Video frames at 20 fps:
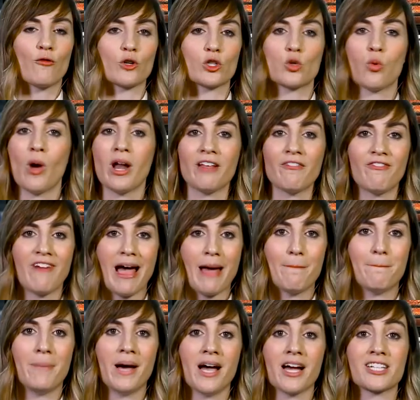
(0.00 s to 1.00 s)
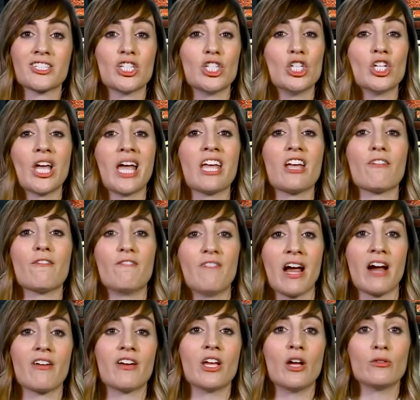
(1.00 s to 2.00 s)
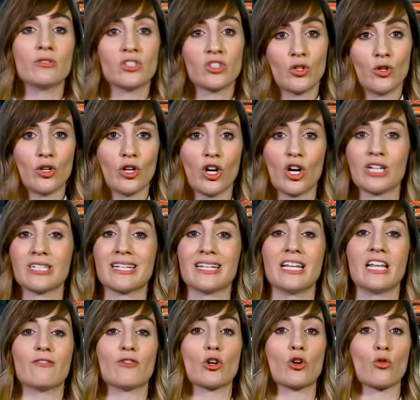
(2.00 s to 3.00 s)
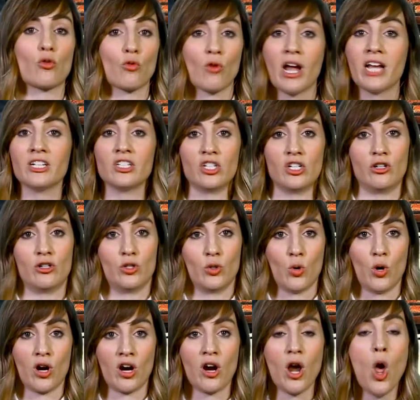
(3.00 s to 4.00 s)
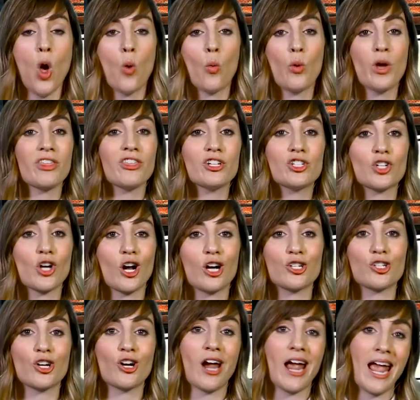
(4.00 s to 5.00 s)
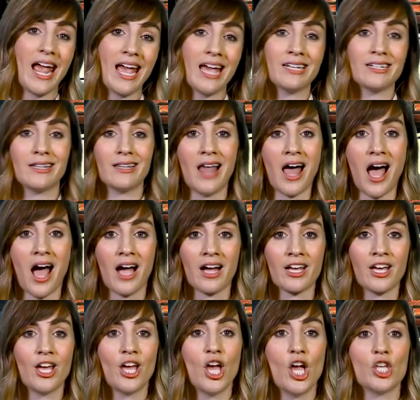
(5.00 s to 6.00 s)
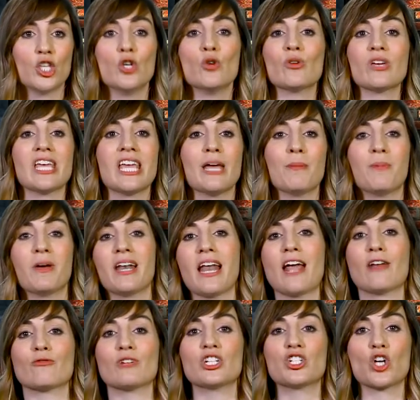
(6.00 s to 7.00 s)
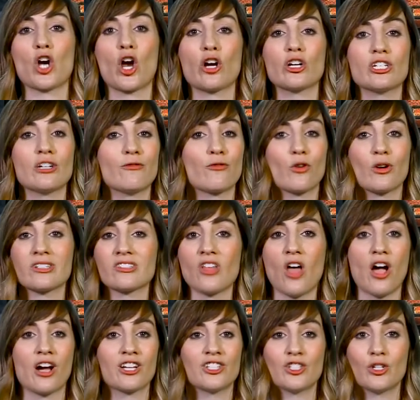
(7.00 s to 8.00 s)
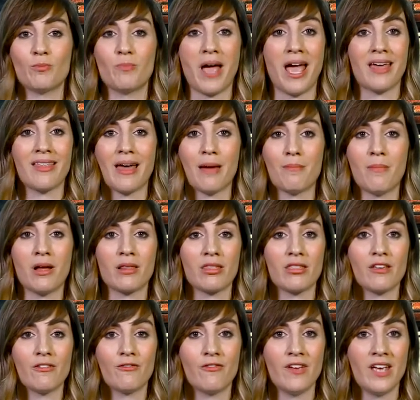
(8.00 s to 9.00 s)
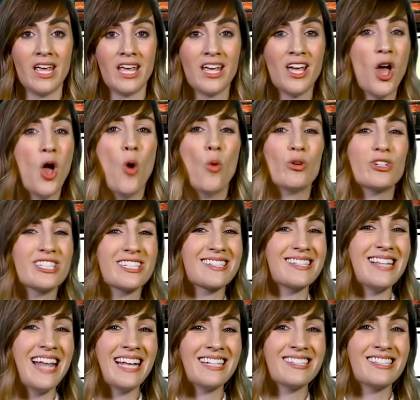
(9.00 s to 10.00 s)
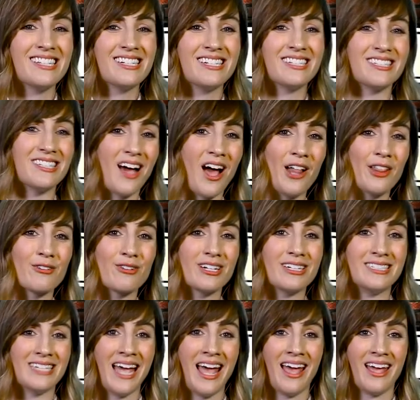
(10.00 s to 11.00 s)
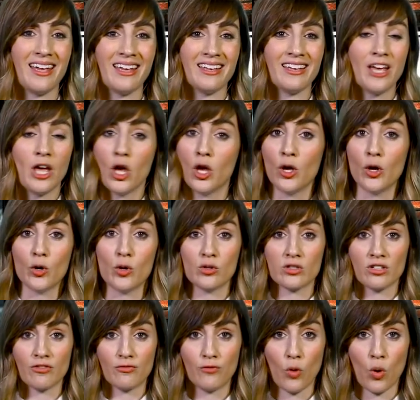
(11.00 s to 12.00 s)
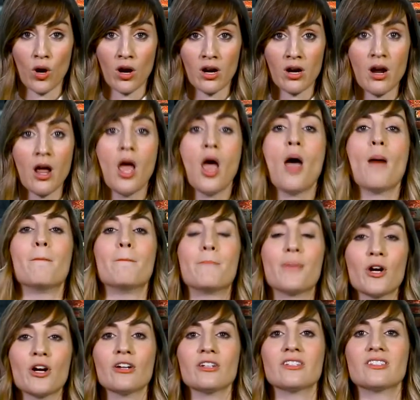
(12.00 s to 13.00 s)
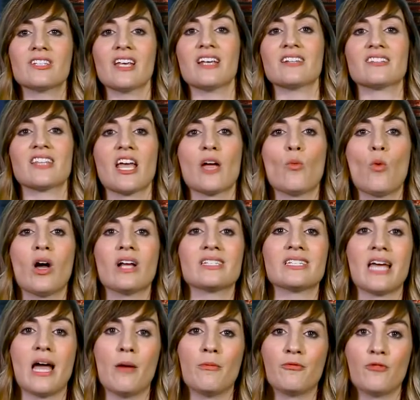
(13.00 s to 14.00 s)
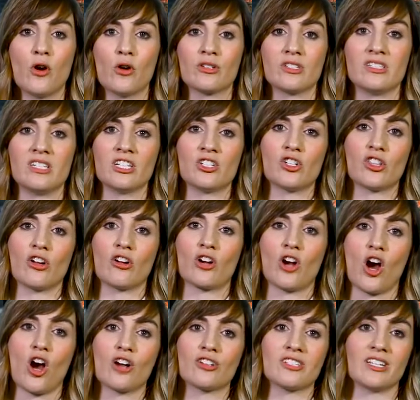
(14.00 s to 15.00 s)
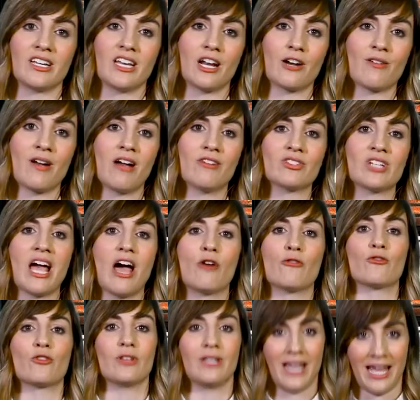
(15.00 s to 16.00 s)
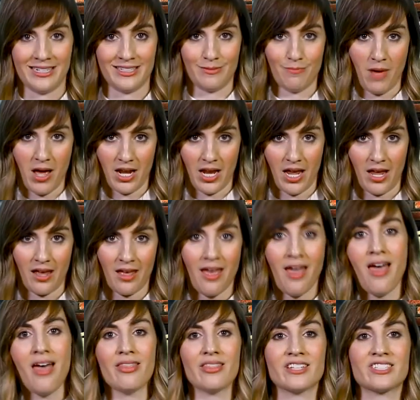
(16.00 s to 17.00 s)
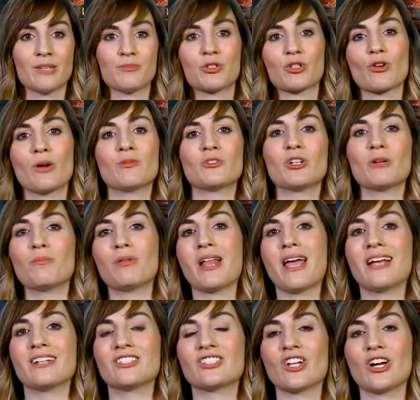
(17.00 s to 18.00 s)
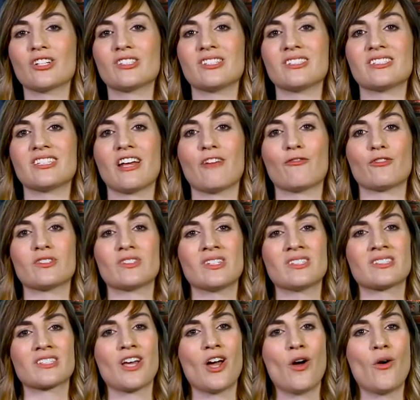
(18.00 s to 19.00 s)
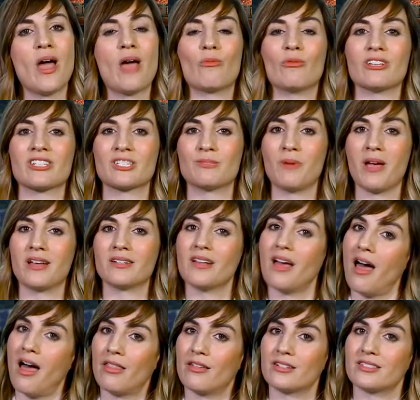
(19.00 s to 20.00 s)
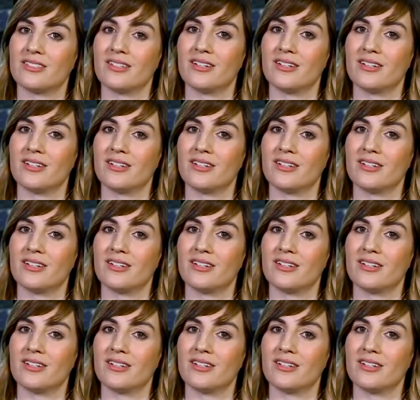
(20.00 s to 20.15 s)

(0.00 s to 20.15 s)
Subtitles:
For $25, you get your very own scooter delivered right to your door with a charger and a lock. You keep it and recharge it for as long as you pay that monthly fee, which is less than a dollar a day. Who's it for? Bird says they want to help folks ditch their cars and get around town for less money. The subscription plan starts in San Francisco and will expand to other